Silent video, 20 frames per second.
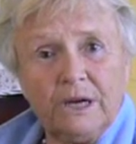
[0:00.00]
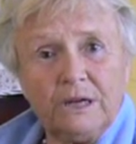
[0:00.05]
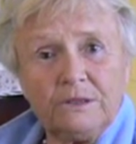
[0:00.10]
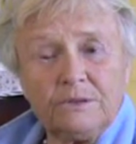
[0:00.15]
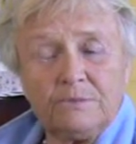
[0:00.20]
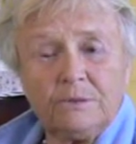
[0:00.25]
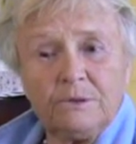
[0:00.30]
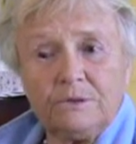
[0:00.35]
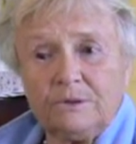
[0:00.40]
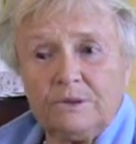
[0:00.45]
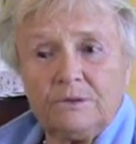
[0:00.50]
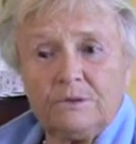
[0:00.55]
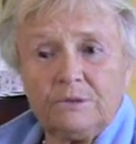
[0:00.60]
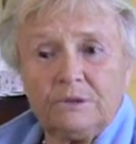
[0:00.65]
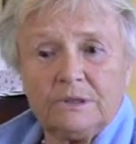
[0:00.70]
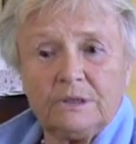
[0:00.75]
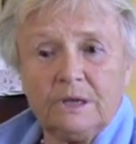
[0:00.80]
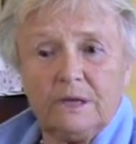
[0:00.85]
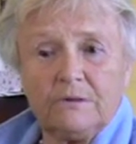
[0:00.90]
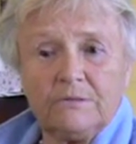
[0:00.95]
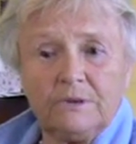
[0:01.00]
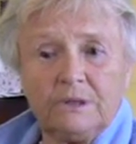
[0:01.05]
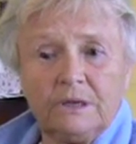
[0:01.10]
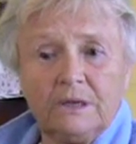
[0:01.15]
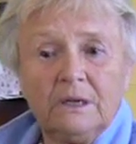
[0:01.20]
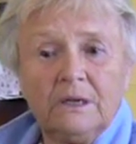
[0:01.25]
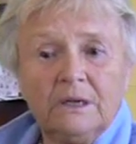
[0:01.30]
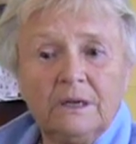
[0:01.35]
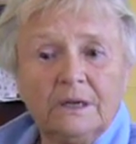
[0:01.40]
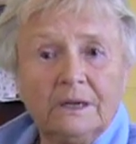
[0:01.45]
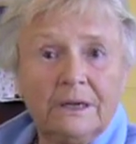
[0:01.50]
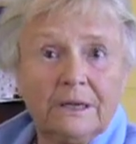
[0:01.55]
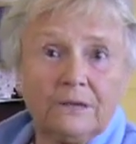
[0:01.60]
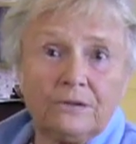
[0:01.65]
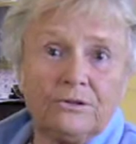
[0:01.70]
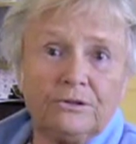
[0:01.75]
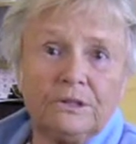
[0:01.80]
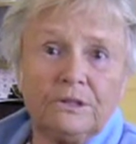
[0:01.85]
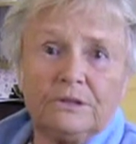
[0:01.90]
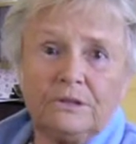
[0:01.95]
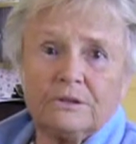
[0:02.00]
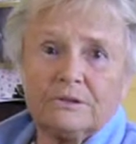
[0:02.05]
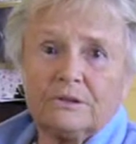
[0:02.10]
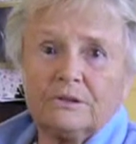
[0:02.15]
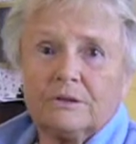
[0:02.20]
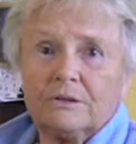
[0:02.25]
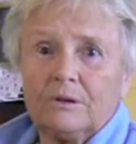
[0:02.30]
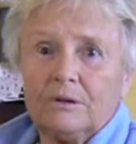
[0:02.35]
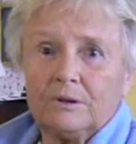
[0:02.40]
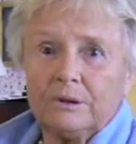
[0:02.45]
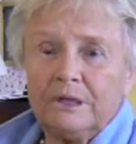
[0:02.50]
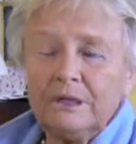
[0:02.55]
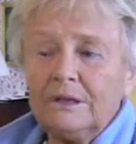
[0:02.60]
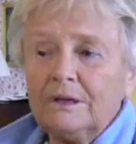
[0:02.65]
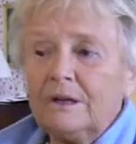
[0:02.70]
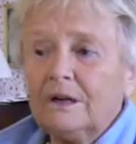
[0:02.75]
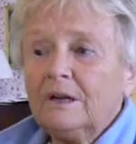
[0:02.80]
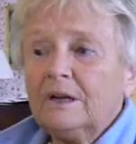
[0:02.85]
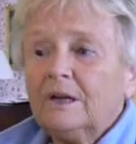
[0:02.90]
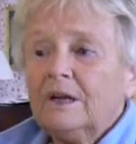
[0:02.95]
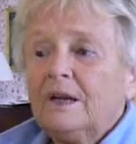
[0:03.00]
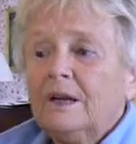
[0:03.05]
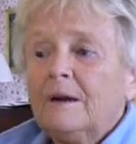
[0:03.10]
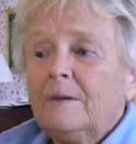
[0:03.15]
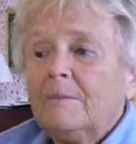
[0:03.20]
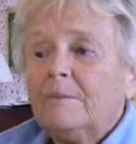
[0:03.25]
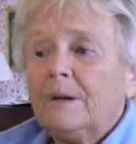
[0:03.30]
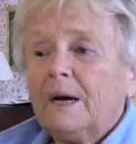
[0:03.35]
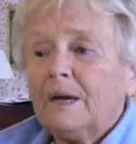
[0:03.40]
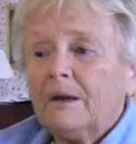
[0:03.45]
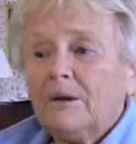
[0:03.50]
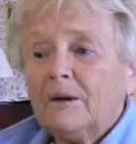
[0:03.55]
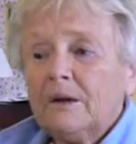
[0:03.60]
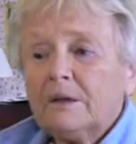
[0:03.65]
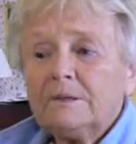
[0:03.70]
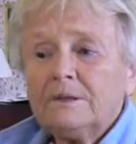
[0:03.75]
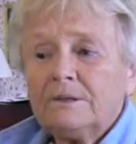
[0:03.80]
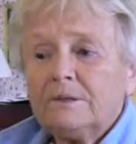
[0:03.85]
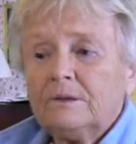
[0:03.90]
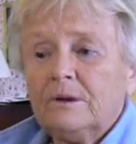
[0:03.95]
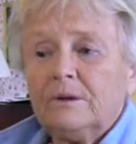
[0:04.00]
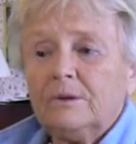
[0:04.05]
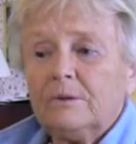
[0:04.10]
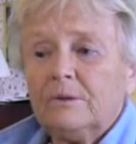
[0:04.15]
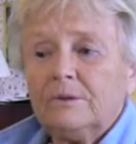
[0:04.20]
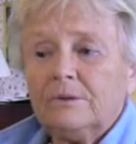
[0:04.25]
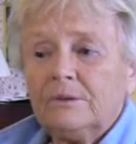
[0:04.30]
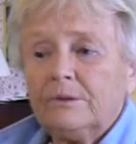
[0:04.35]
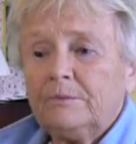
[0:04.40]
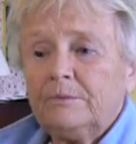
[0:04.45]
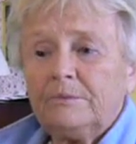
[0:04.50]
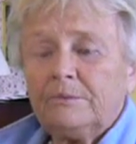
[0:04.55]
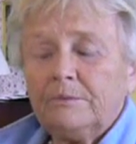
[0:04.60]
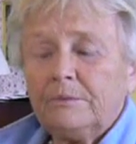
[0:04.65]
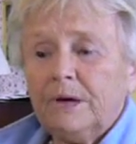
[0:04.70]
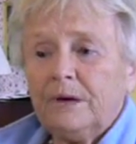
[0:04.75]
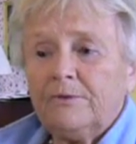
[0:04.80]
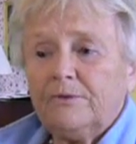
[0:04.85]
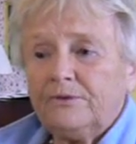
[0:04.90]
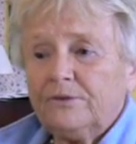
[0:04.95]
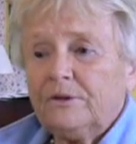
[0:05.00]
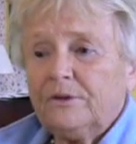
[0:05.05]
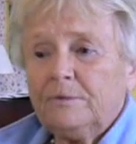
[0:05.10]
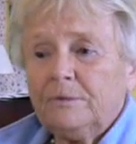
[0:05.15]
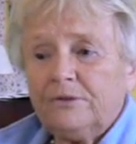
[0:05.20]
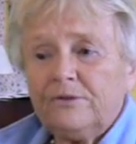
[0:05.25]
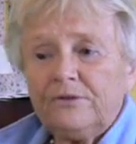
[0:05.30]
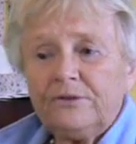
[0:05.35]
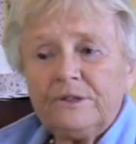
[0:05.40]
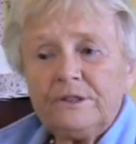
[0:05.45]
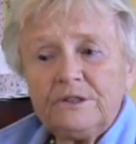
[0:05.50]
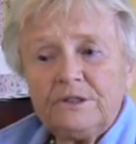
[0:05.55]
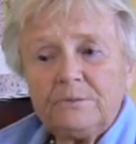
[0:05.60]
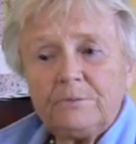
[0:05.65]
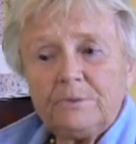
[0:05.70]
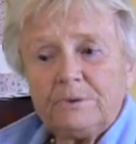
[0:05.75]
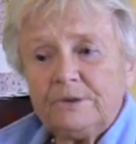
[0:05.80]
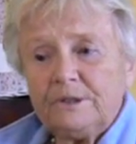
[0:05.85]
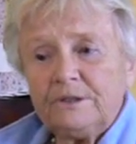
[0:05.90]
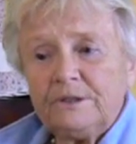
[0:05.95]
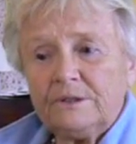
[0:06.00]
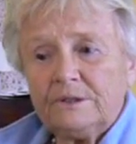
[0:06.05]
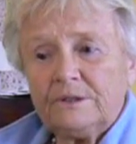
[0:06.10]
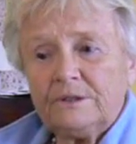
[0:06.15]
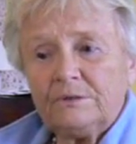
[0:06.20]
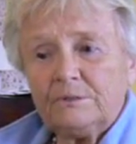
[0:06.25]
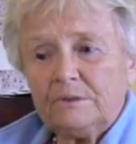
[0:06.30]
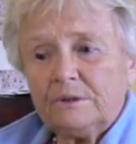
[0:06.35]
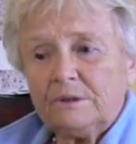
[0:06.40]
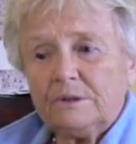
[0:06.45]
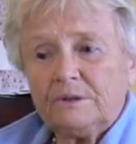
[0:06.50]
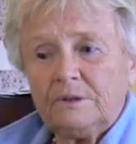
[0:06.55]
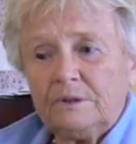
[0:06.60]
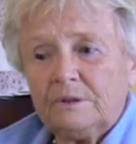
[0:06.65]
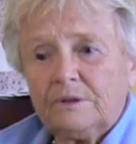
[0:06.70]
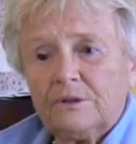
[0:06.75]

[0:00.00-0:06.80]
I suppose it was that way 100 years ago here, but also a former French priest who was the